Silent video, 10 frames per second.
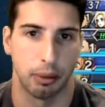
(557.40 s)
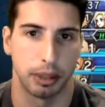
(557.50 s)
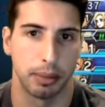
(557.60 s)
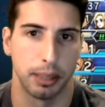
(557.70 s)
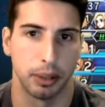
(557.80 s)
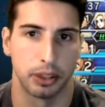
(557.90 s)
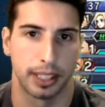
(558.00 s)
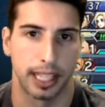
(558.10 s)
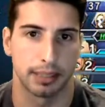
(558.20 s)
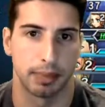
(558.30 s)
to be able to
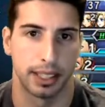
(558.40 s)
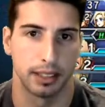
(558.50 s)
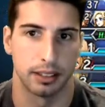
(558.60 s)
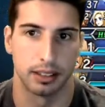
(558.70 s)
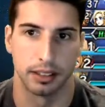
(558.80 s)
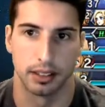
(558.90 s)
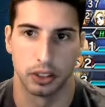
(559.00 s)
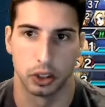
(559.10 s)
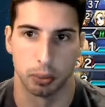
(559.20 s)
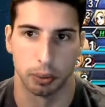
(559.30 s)
cast my
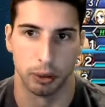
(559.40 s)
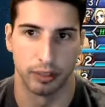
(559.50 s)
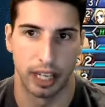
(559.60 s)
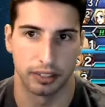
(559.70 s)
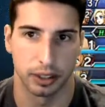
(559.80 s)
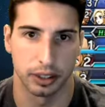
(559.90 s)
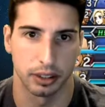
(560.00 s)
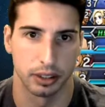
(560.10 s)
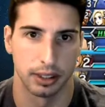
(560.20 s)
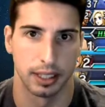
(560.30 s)
super move after.
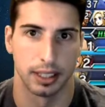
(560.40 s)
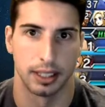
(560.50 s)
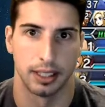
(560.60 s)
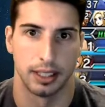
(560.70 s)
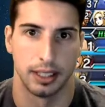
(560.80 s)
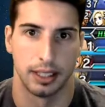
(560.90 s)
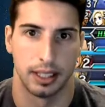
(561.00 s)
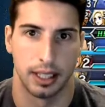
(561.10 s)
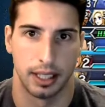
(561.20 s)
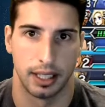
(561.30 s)

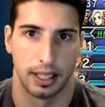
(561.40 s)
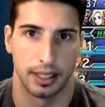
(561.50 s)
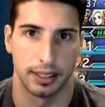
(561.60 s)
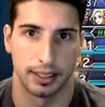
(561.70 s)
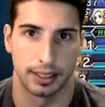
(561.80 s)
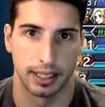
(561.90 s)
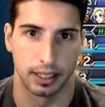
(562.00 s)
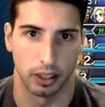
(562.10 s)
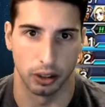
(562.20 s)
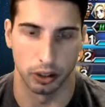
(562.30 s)
Uh, he's getting
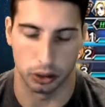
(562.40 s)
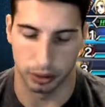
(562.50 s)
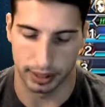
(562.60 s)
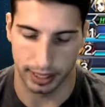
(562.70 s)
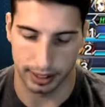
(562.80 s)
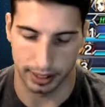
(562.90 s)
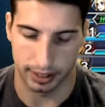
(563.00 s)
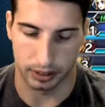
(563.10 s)
close to attack again, so